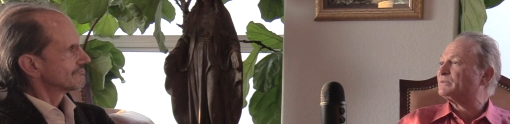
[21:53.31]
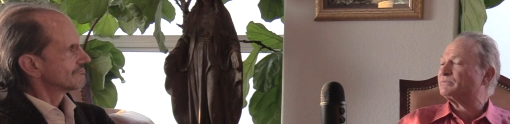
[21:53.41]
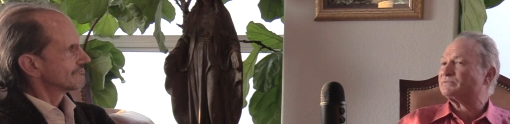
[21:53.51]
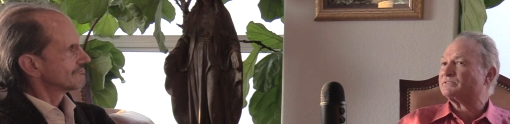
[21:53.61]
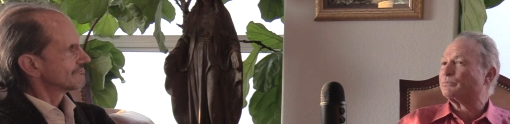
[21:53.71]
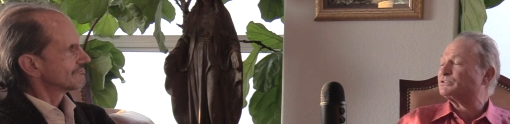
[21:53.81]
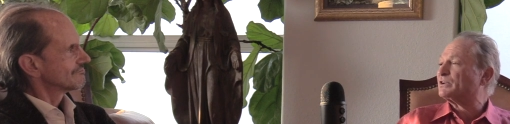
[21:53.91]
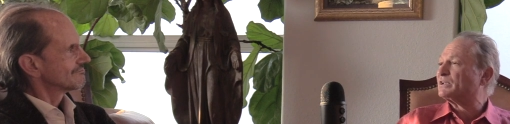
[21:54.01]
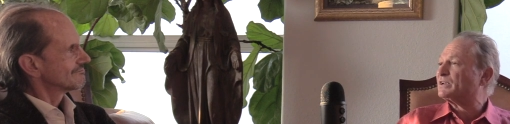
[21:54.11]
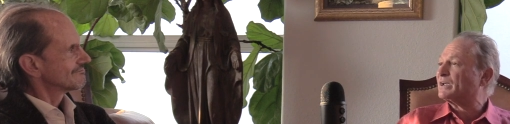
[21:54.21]
Speaker 1: and someone's
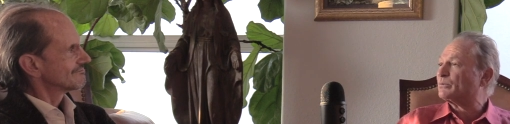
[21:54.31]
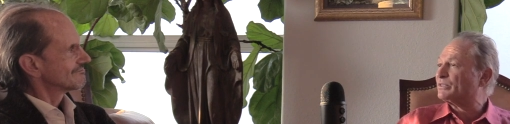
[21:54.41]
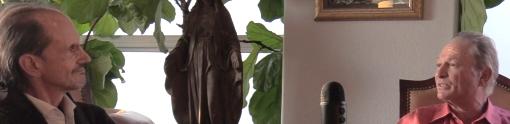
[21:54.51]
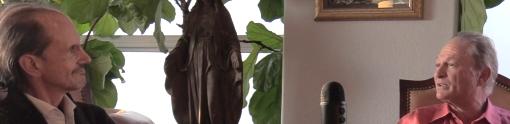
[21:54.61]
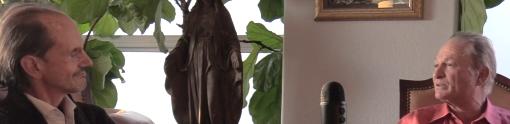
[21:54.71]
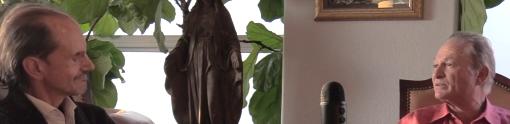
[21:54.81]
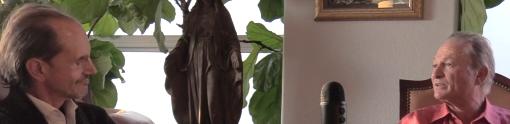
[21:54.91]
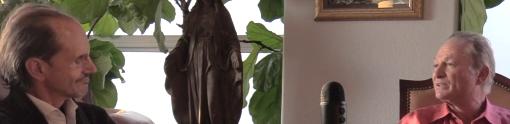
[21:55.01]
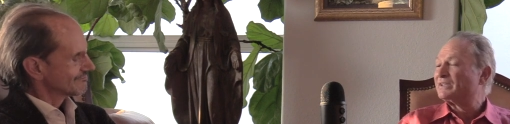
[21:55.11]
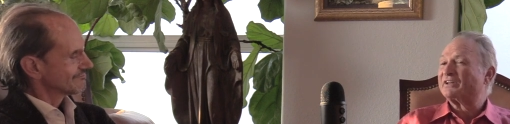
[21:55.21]
going to connect with it, and
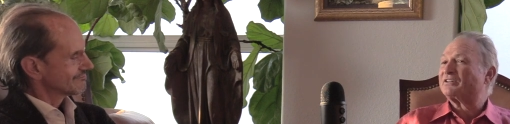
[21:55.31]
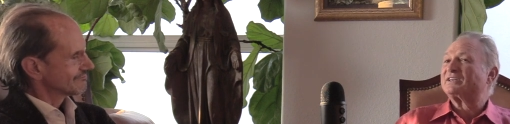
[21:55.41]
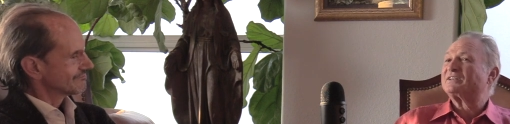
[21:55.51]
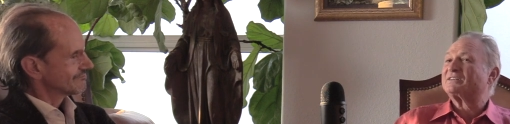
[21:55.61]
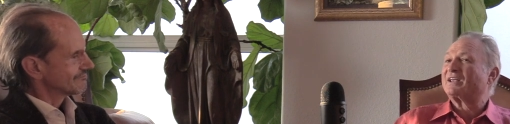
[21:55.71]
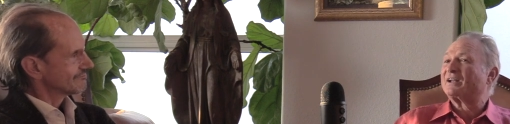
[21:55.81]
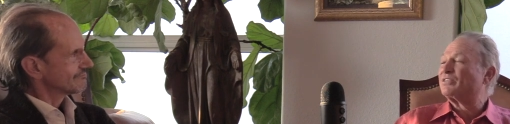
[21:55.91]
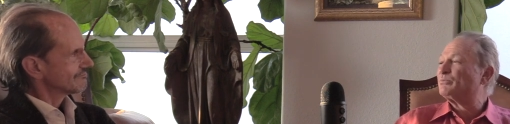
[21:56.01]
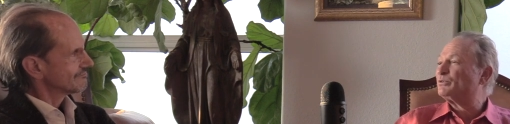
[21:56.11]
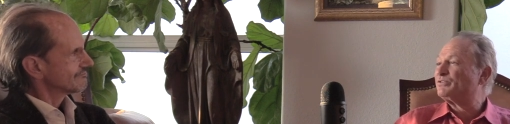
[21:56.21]
it'll lead to
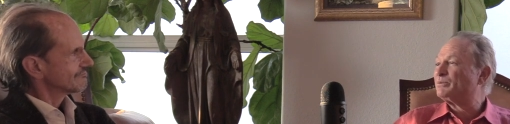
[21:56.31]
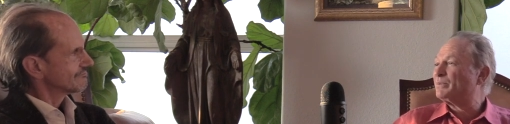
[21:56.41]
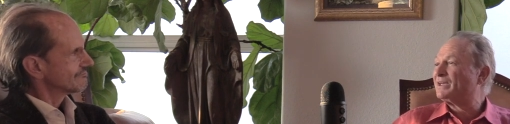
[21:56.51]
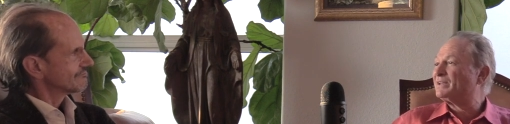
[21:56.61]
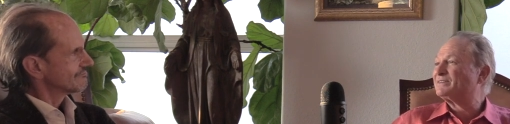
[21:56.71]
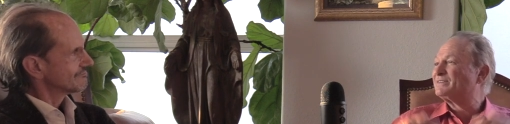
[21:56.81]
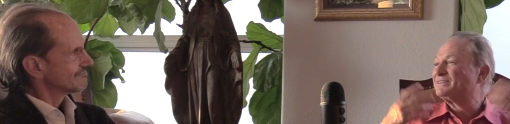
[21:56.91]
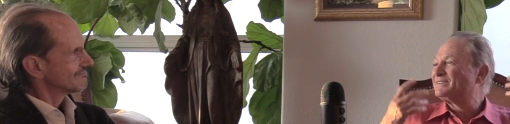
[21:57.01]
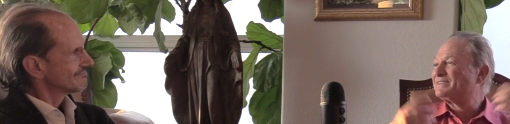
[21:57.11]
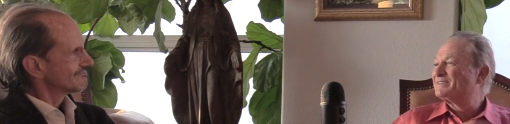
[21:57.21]
getting the movie made, and
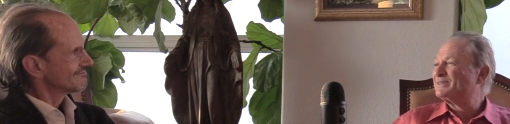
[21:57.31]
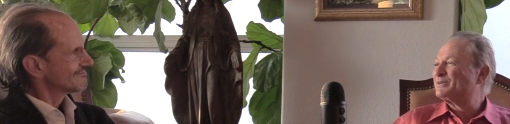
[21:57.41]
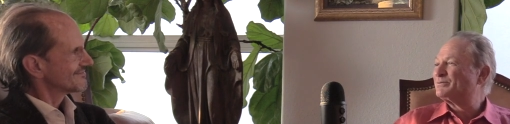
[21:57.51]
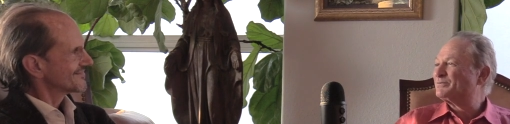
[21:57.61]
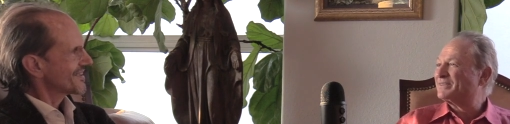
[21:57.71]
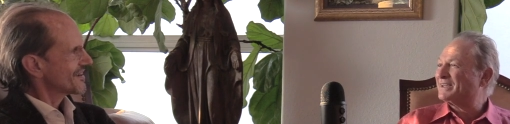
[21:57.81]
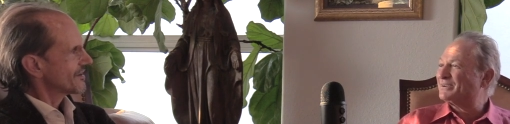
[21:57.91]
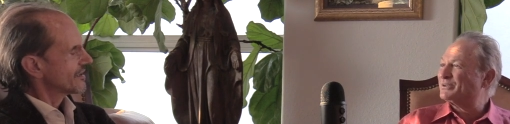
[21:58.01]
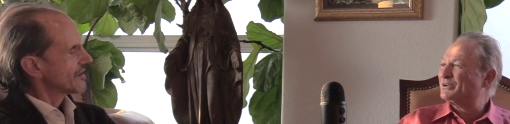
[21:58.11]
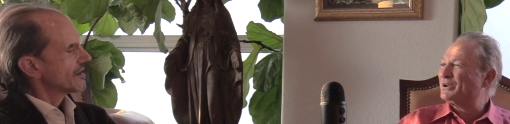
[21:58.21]
you know yeah.
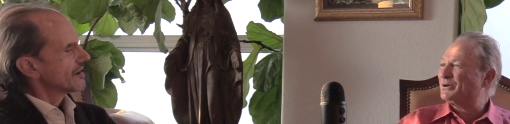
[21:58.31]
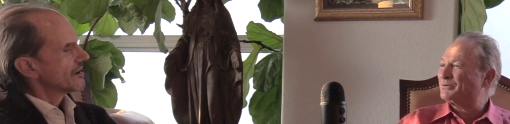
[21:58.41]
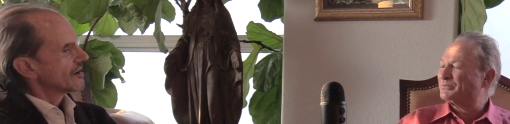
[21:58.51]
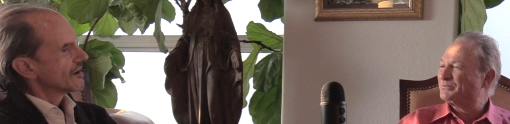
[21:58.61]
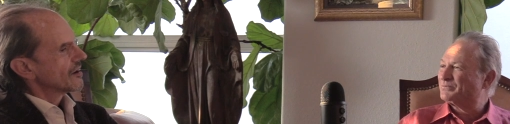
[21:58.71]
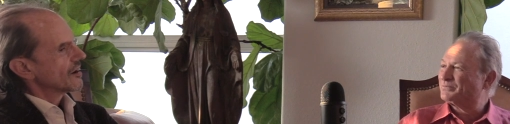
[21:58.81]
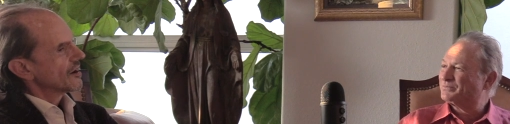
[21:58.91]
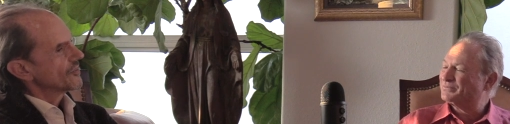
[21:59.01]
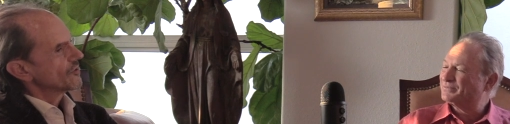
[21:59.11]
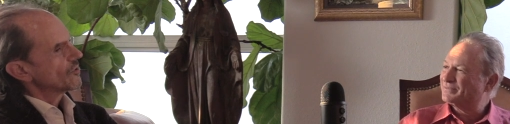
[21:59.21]
there you go.
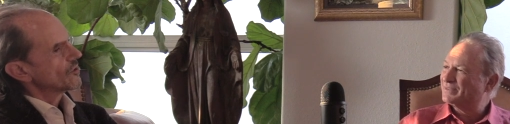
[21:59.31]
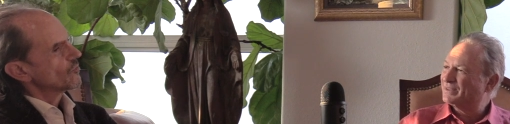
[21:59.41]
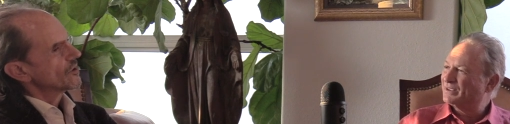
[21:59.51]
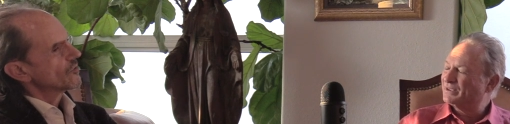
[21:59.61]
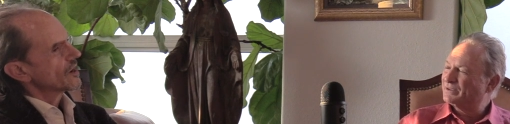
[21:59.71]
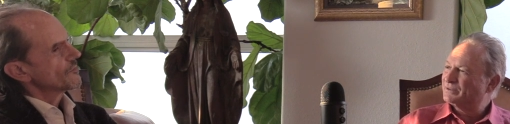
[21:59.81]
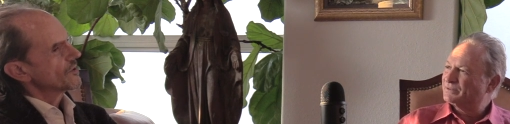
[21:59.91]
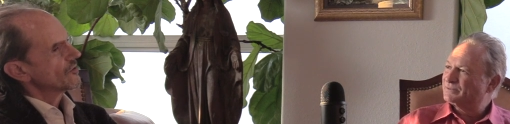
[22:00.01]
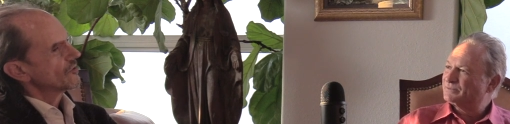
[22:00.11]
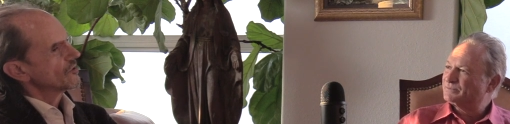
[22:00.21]
Speaker 2: I think what, what what I'm
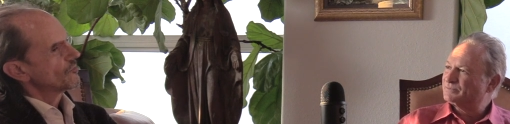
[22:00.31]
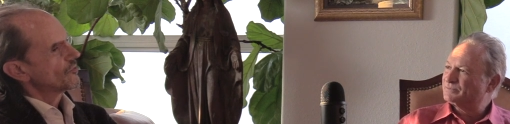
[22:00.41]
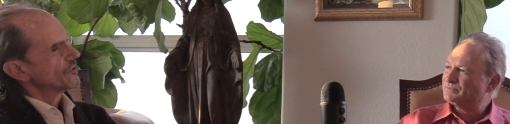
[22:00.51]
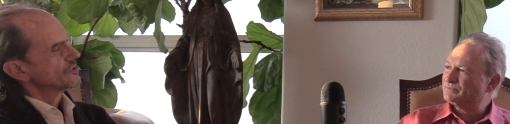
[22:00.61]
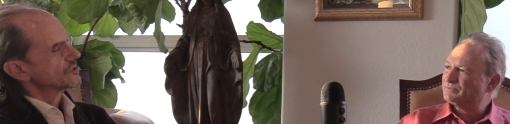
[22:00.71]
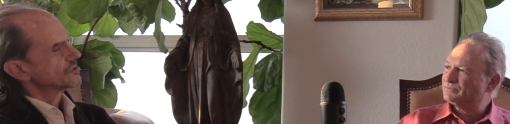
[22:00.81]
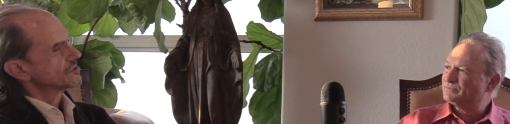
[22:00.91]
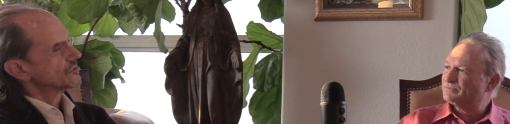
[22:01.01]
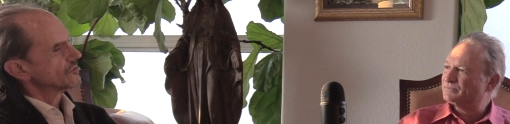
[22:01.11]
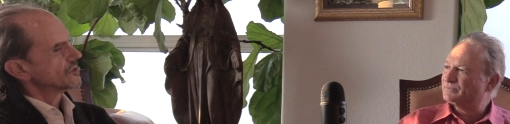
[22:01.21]
hearing you're pointing
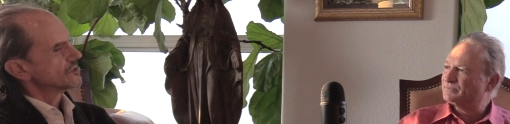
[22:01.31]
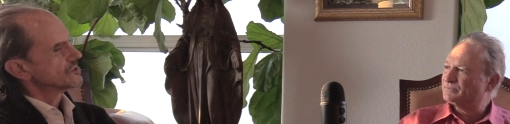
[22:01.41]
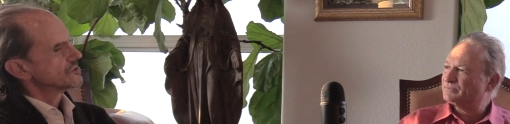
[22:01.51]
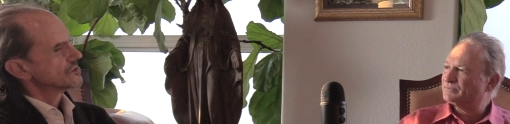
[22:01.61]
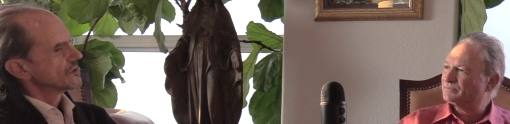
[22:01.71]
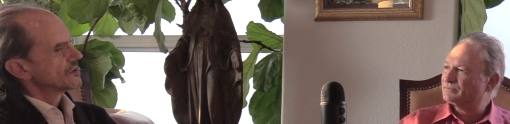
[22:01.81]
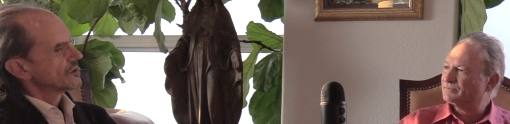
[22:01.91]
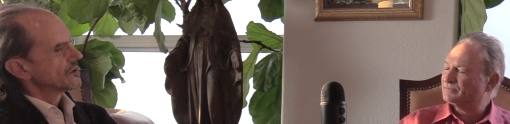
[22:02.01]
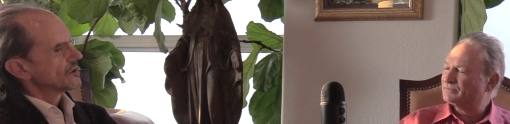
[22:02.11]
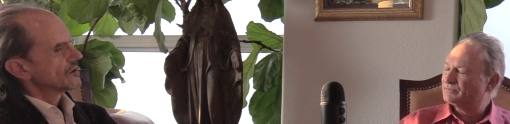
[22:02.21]
to is
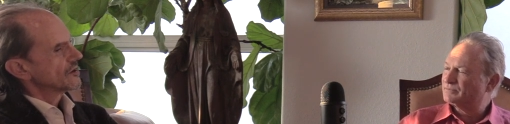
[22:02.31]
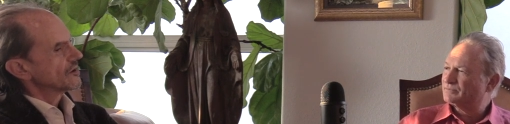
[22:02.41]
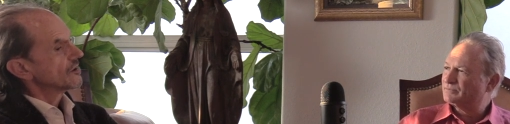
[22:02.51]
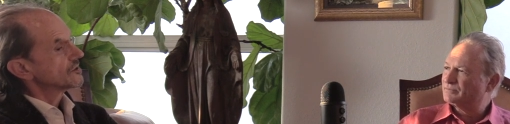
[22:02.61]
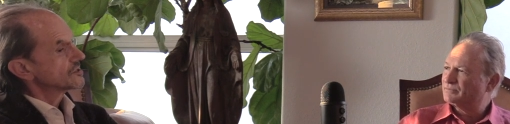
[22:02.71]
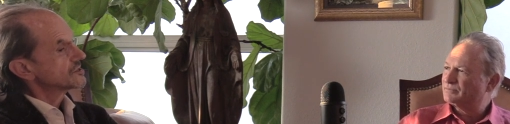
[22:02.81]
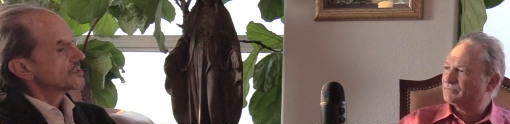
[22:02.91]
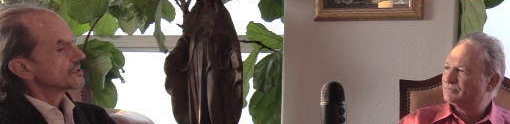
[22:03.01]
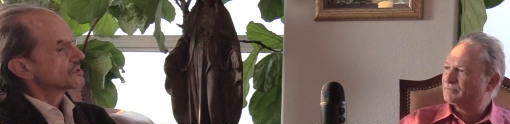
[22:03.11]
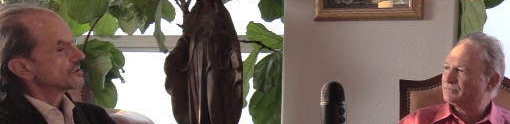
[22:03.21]
a
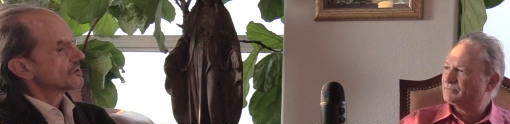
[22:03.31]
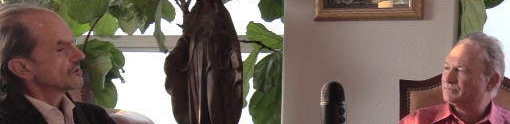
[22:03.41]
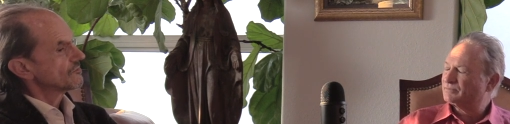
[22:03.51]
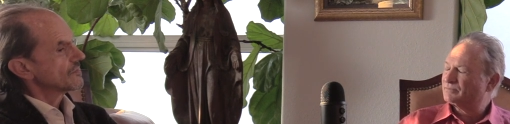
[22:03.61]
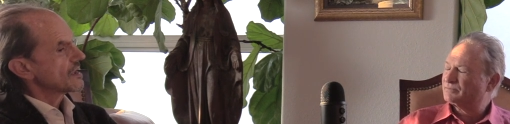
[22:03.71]
distinction that